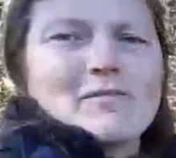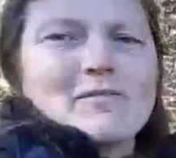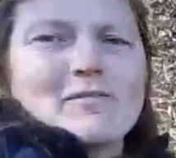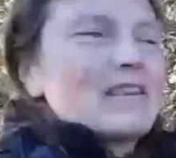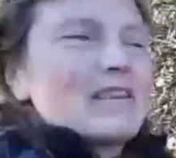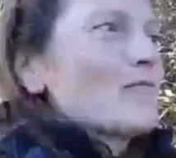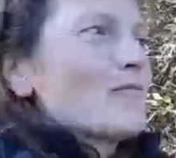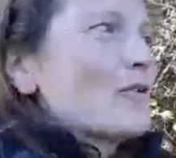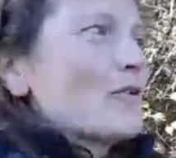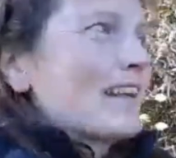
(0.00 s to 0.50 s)
This
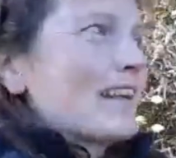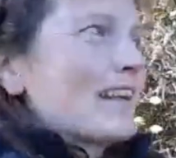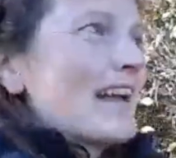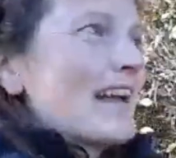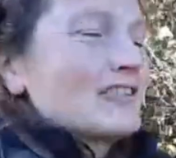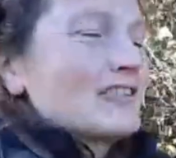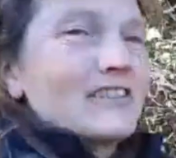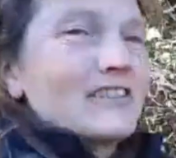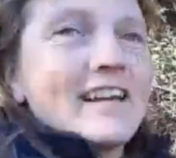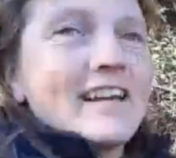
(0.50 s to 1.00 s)
morning,
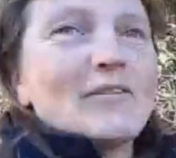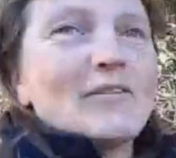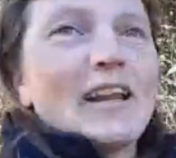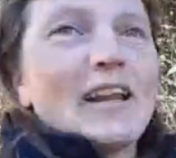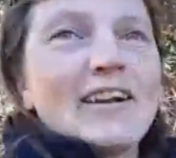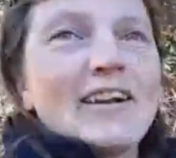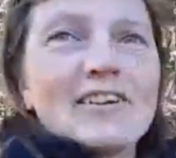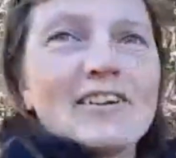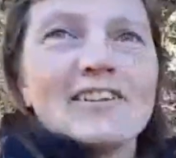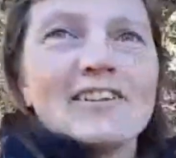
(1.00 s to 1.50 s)
actually, when I
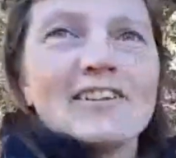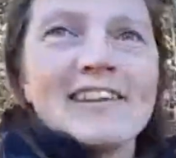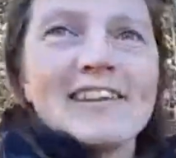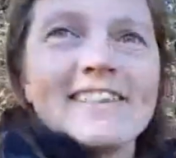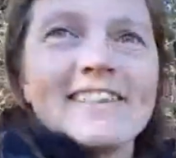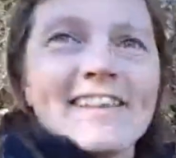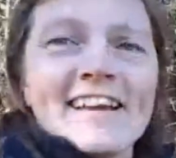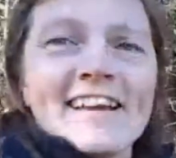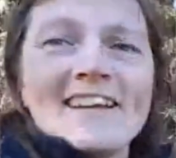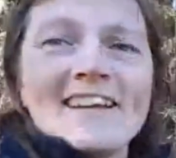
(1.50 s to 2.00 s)
got to this
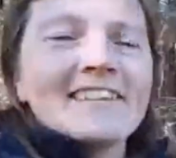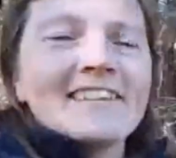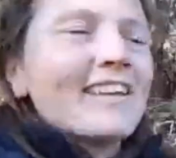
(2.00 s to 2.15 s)
site,